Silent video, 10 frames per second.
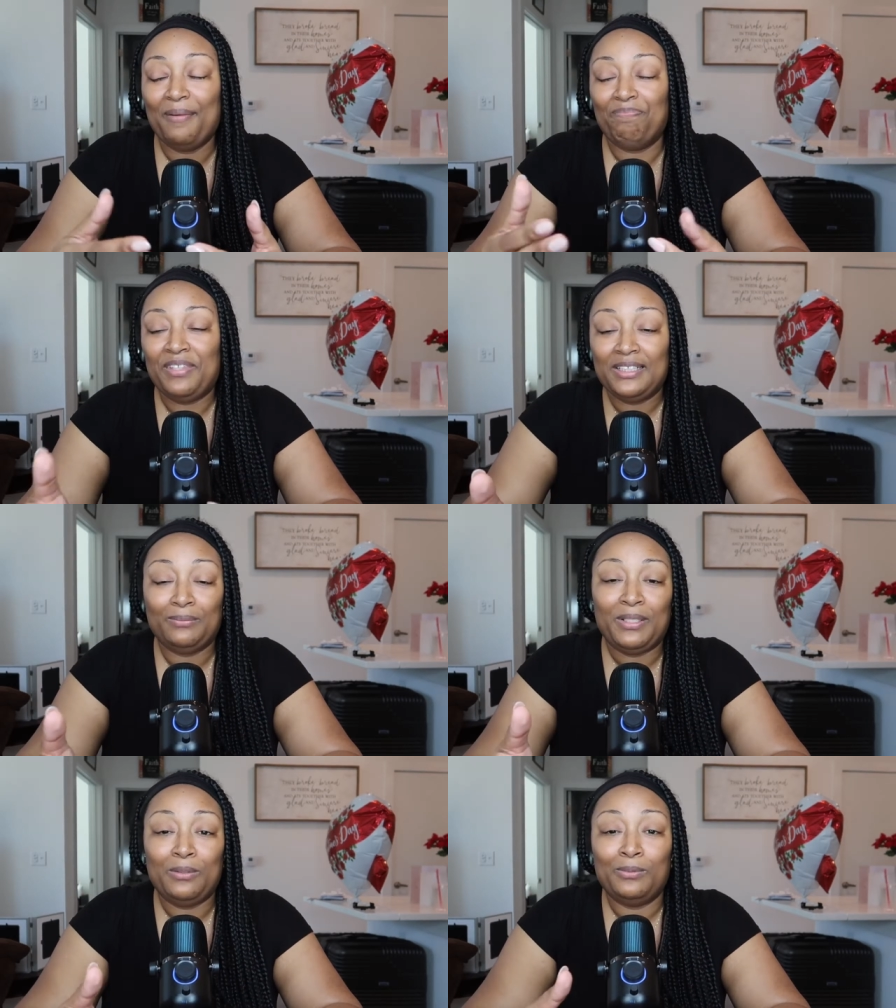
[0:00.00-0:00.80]
this
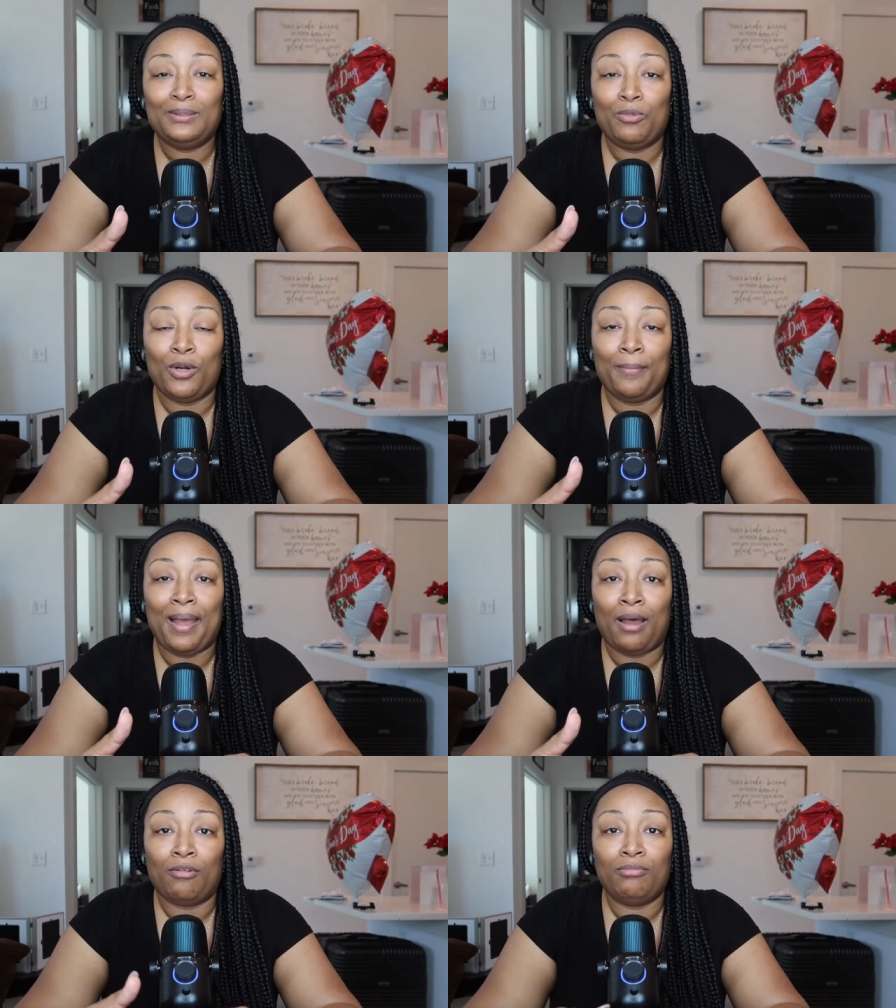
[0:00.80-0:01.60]
week was more
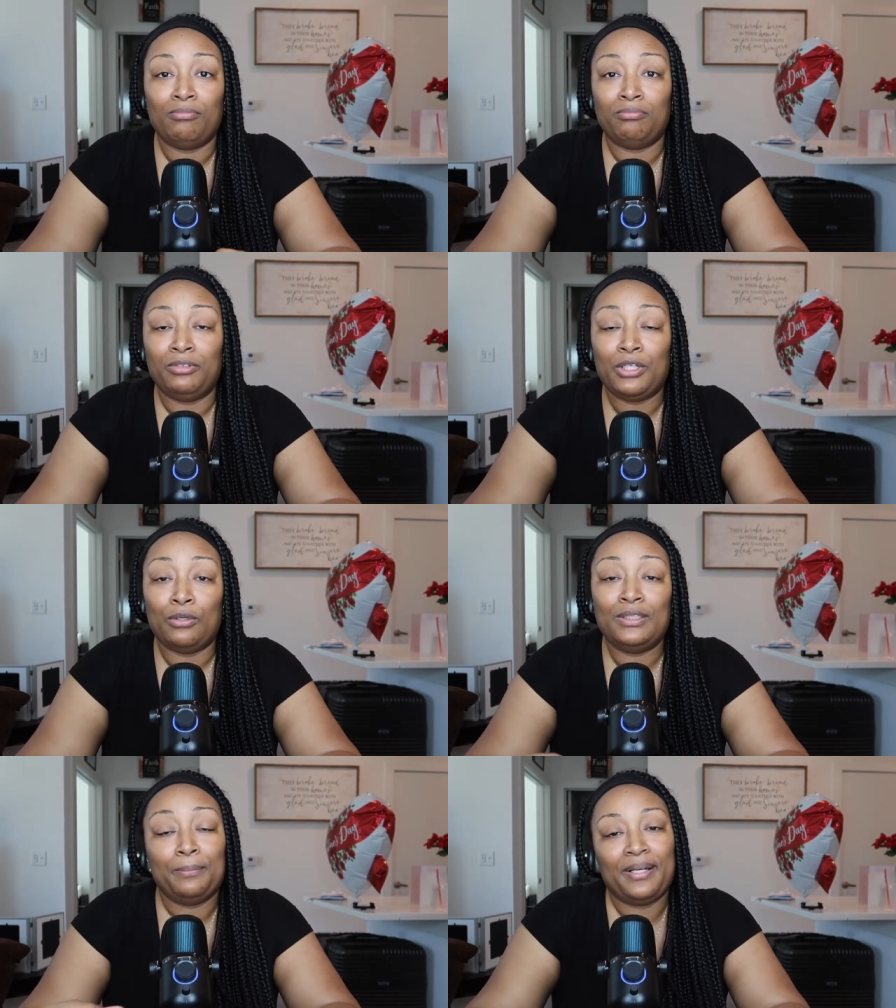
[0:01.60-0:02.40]
about you know,
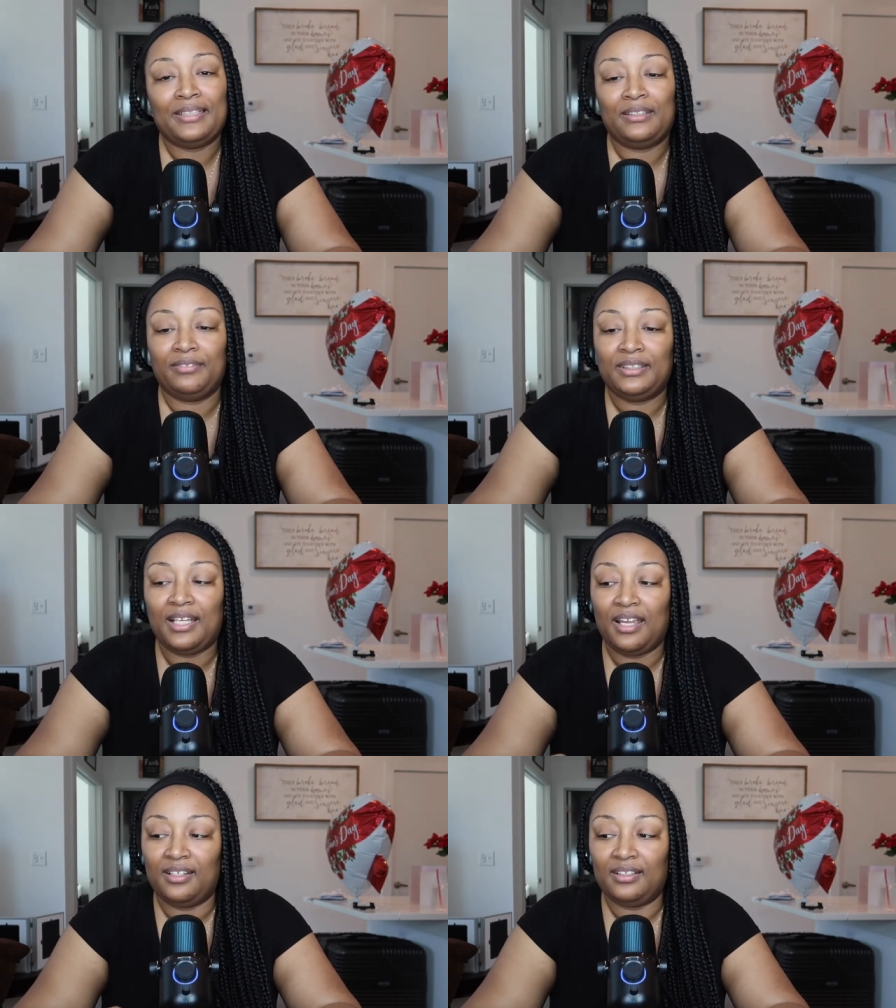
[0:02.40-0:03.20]
depressive
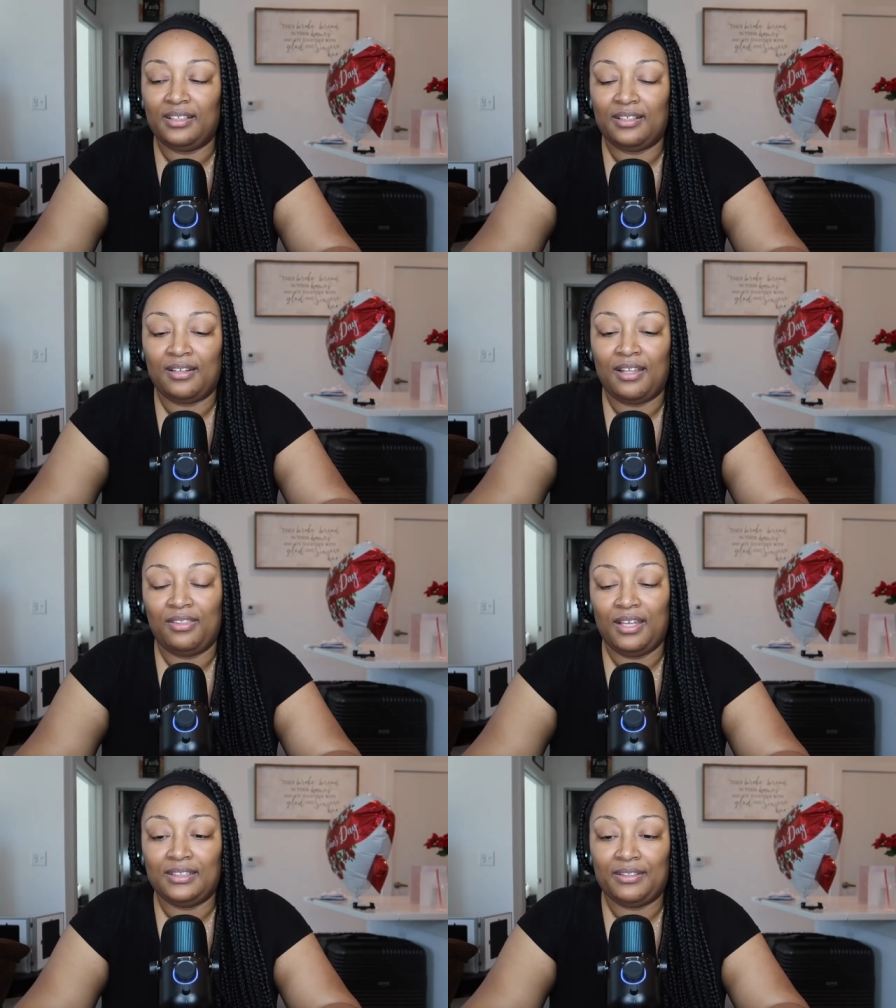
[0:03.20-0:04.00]
state and, and
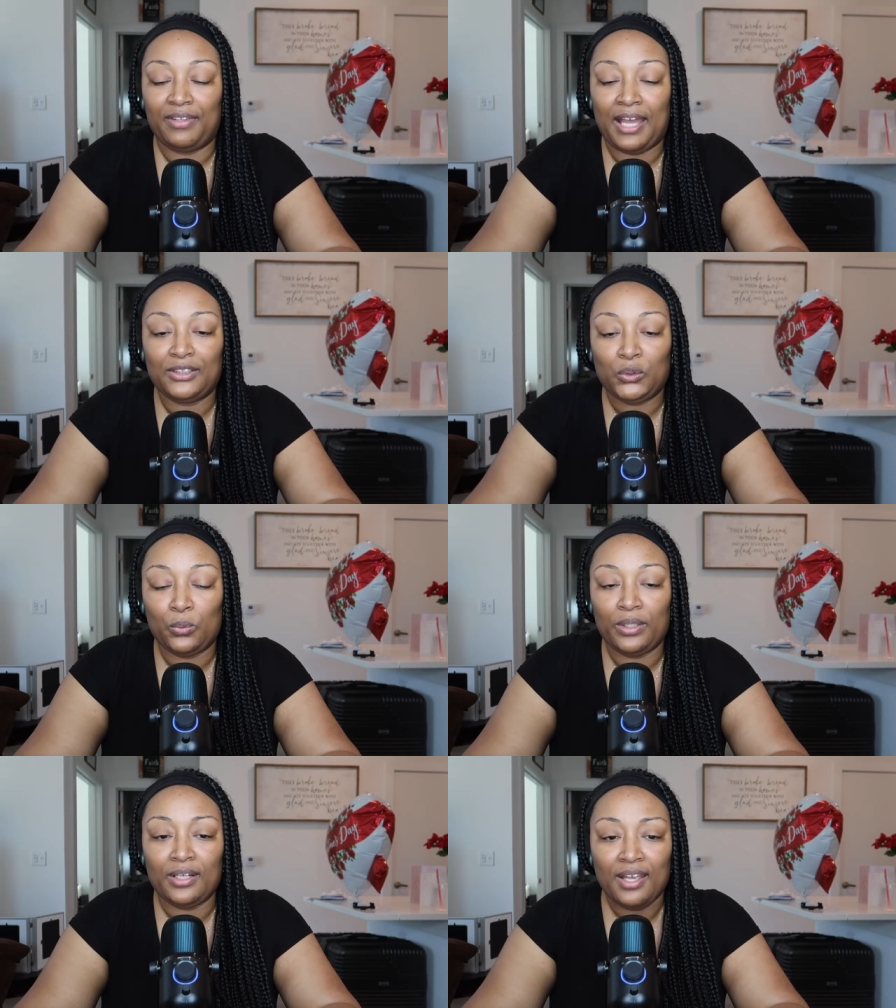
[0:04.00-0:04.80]
things of that
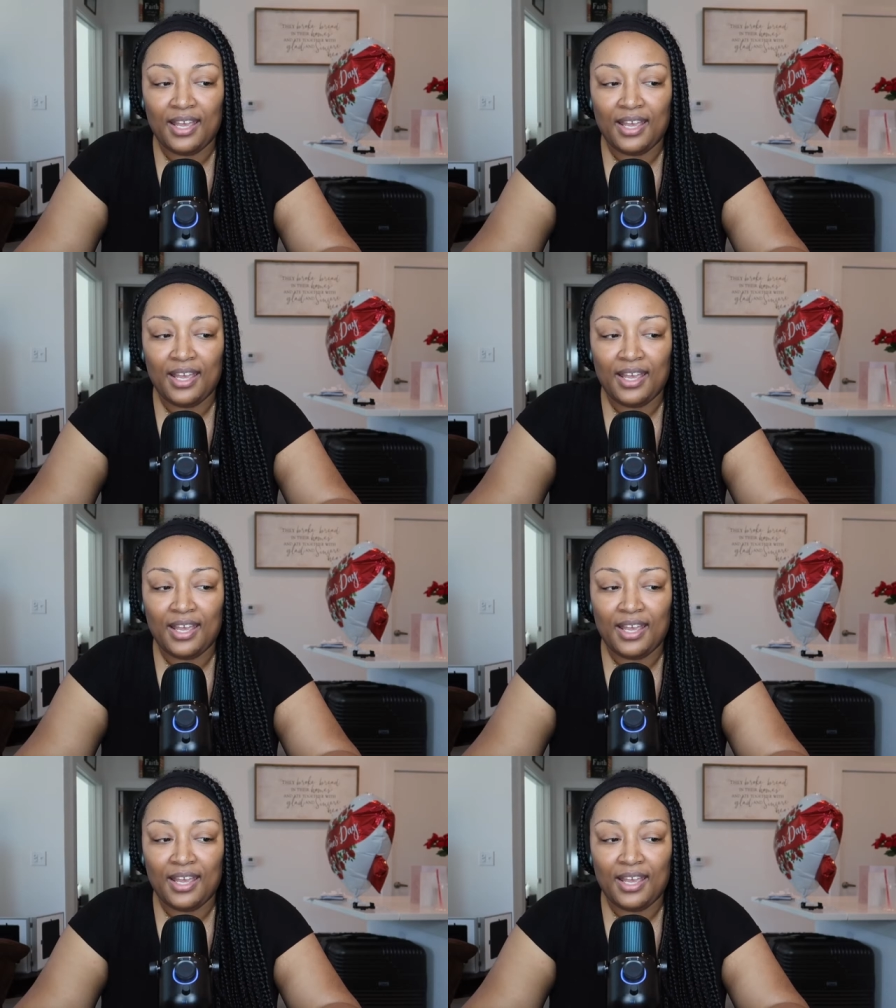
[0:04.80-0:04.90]
sort.